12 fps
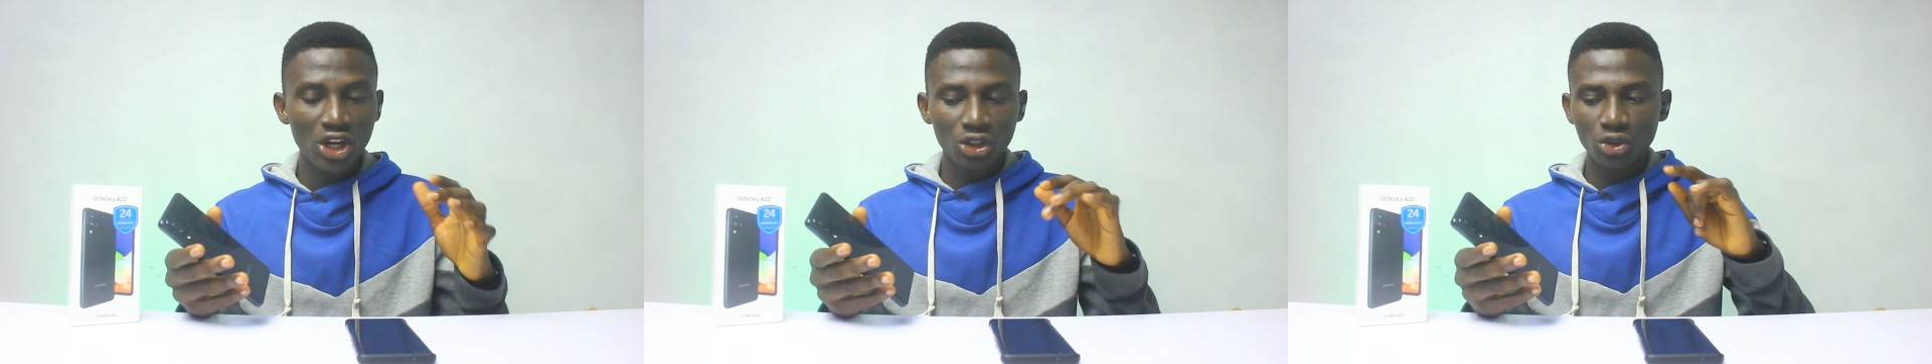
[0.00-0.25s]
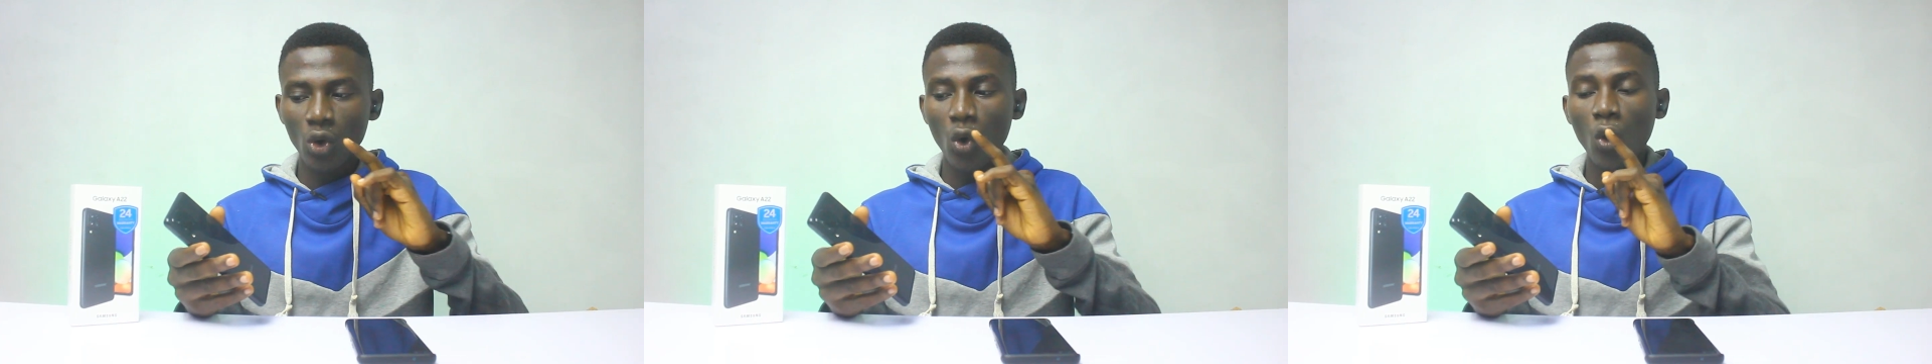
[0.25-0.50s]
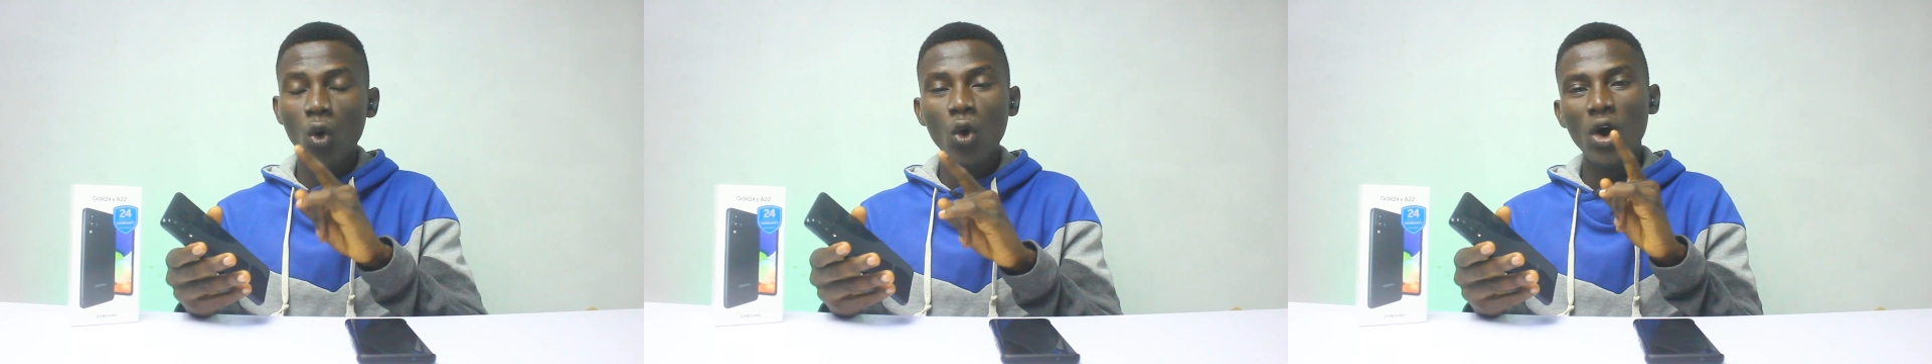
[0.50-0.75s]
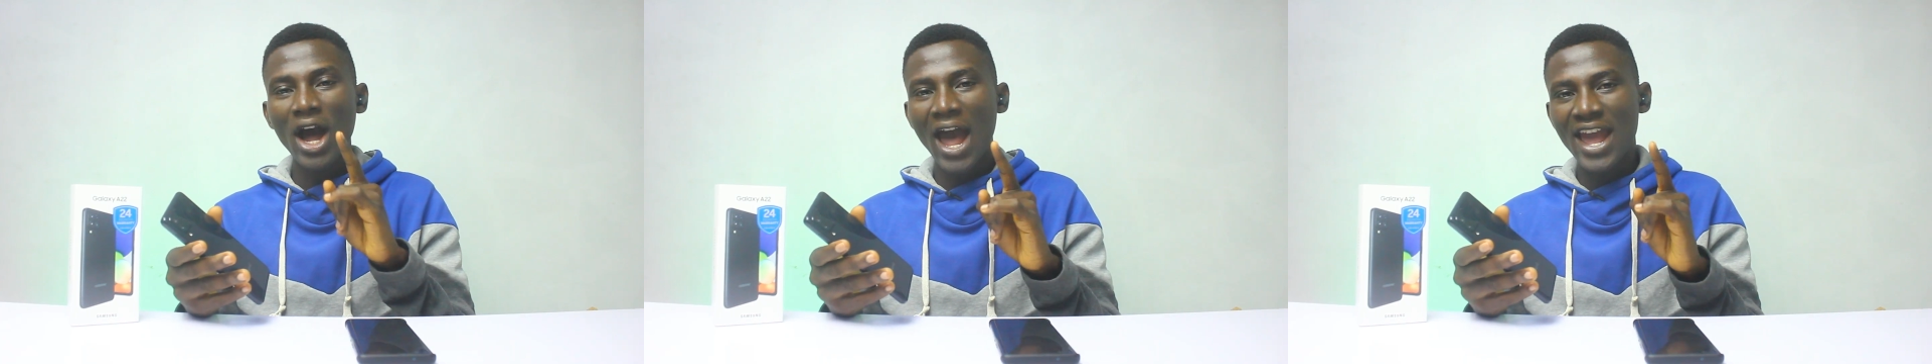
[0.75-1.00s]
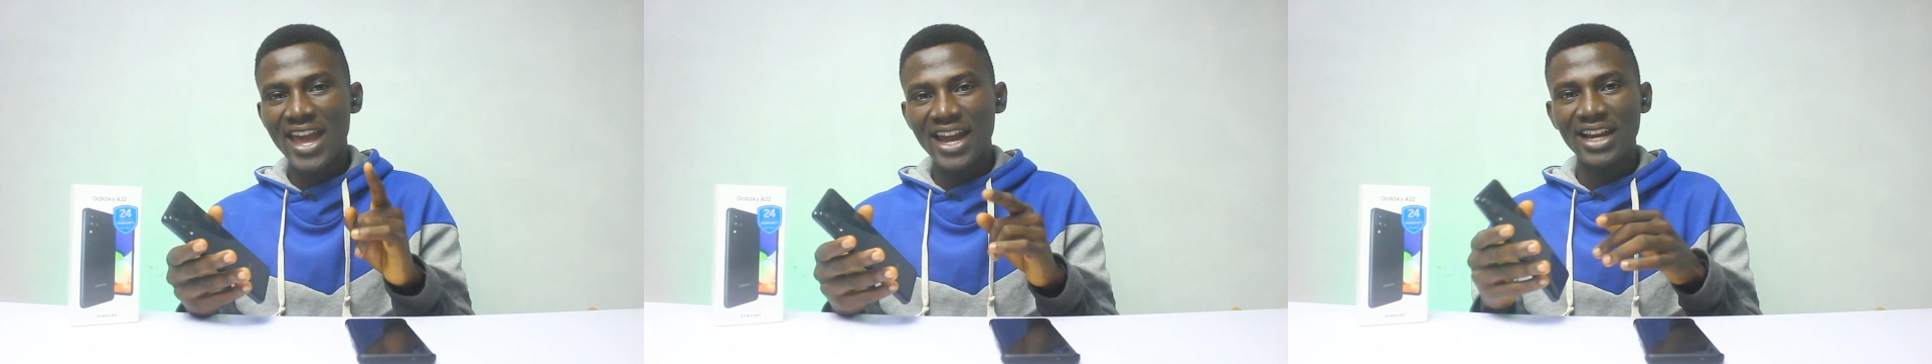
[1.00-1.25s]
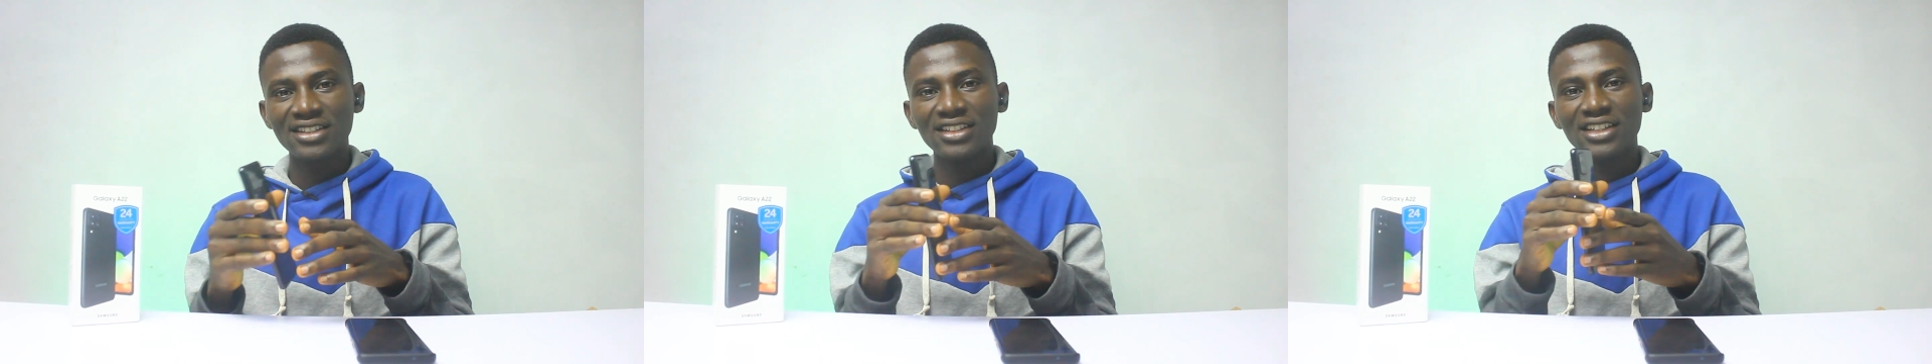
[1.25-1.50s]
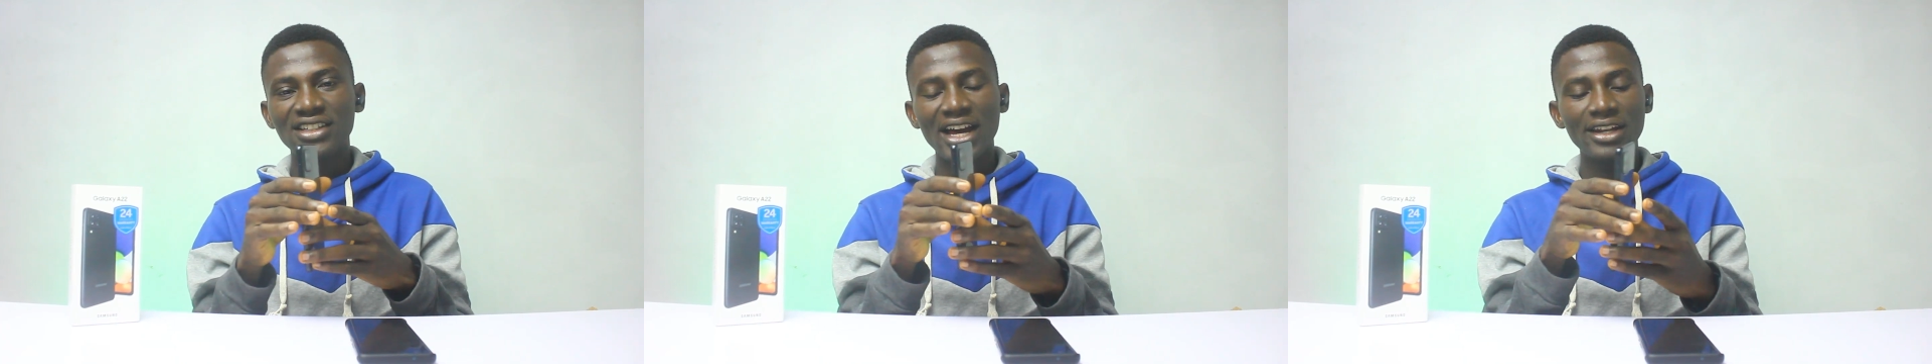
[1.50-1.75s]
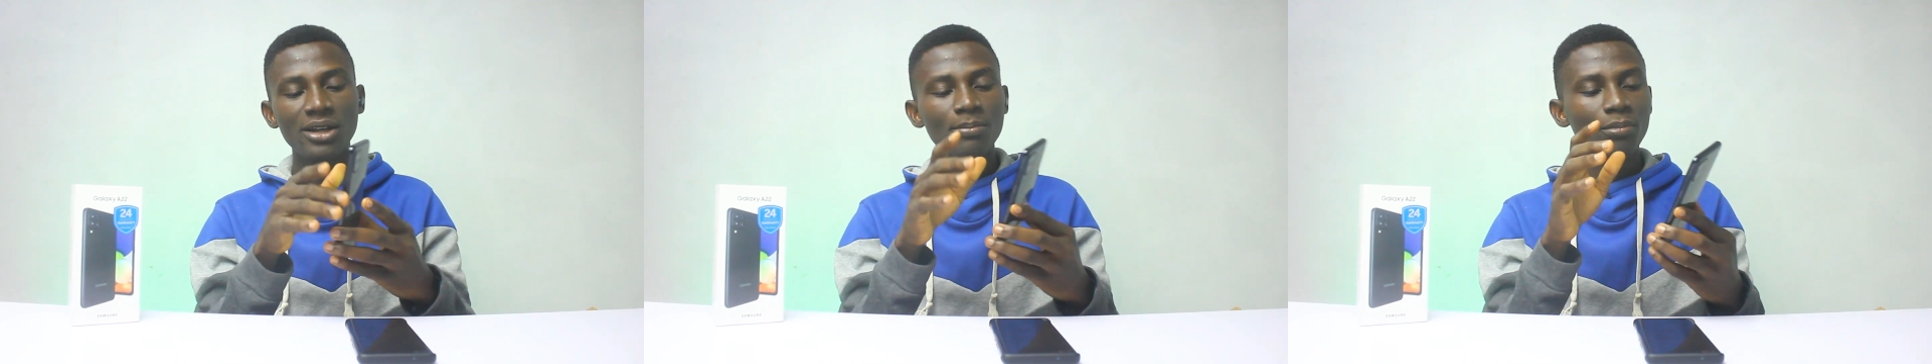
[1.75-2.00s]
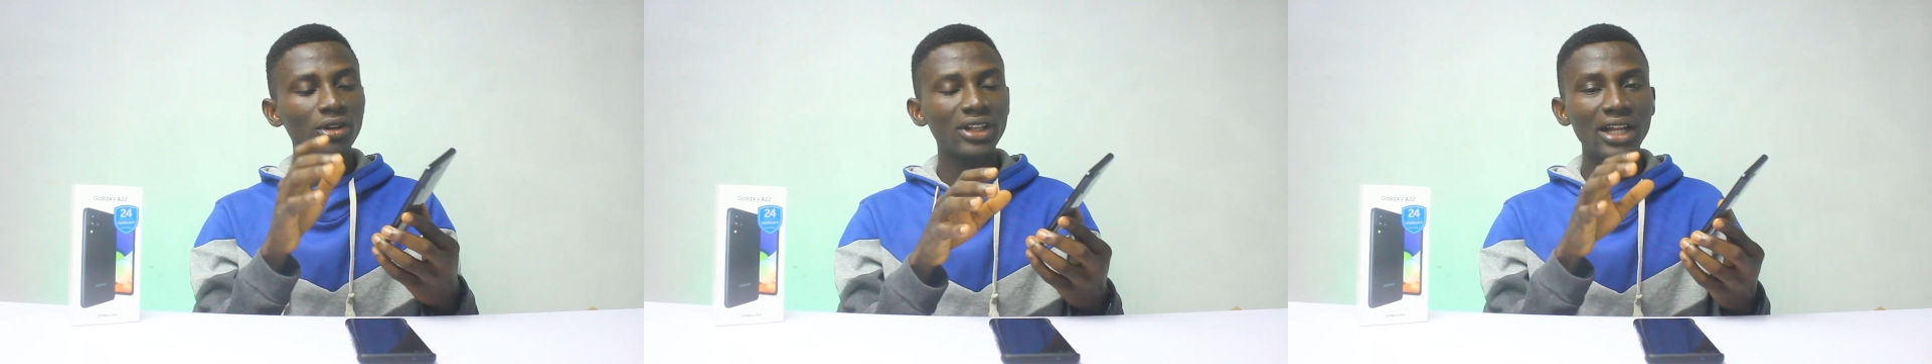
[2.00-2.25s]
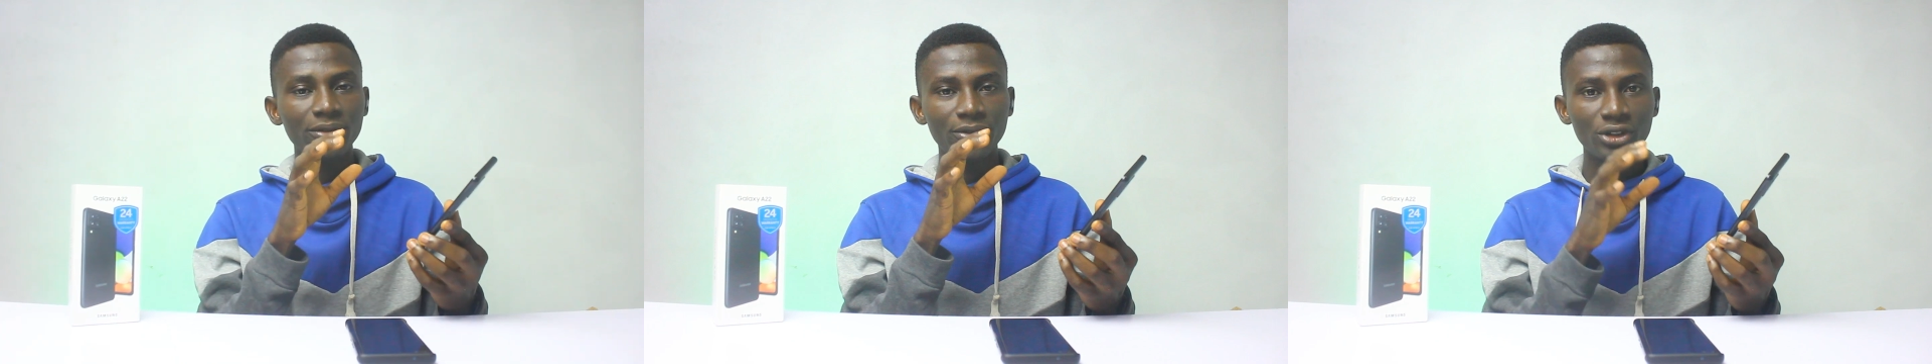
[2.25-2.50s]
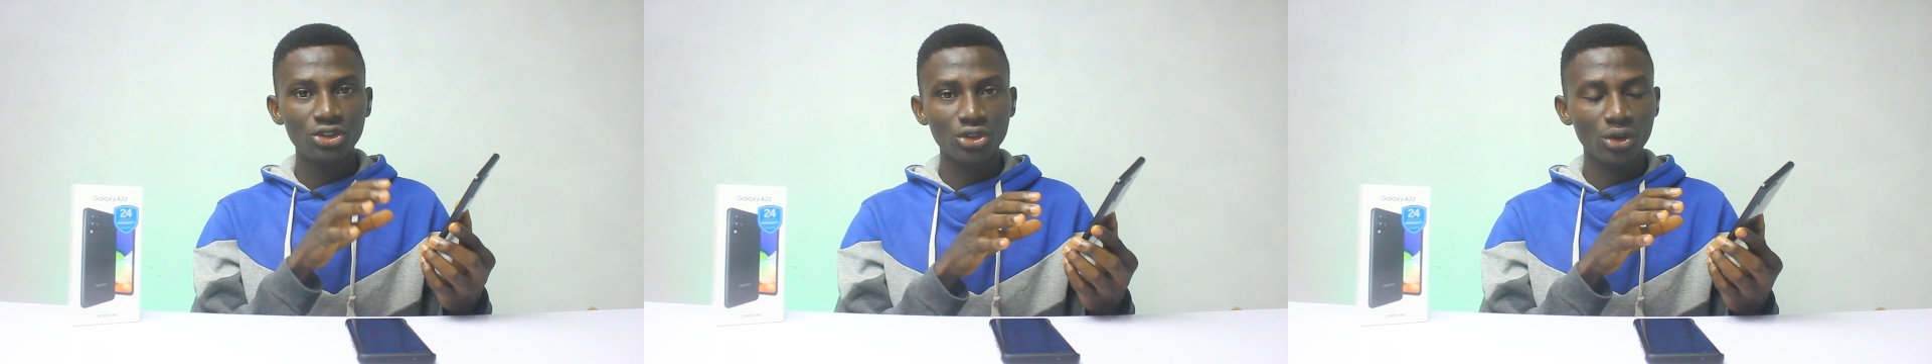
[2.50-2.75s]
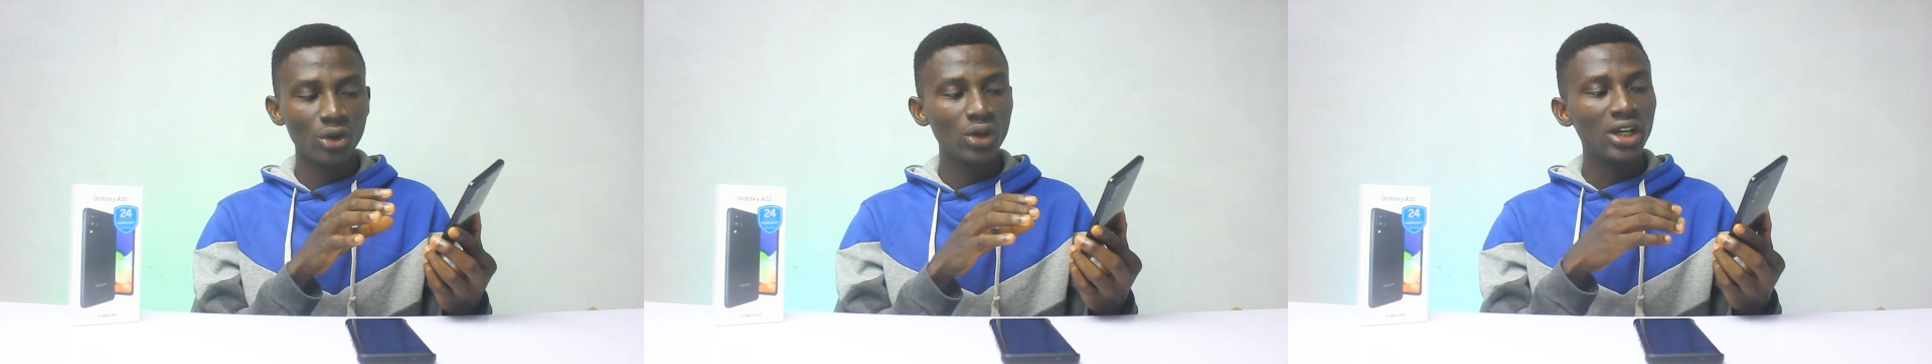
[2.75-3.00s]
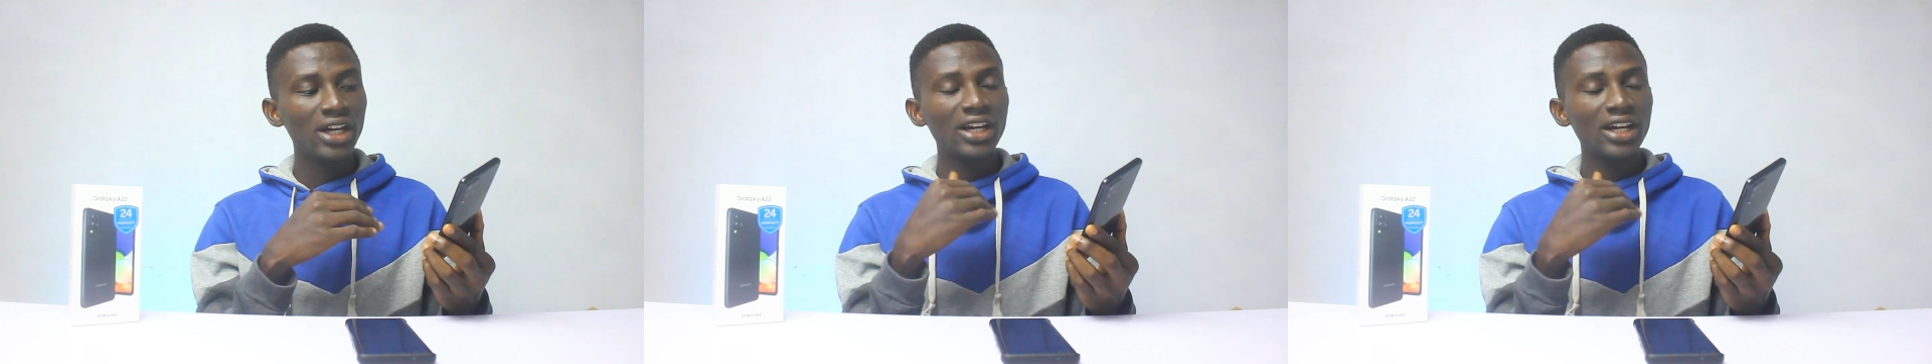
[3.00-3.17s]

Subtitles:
So OIS is an important feature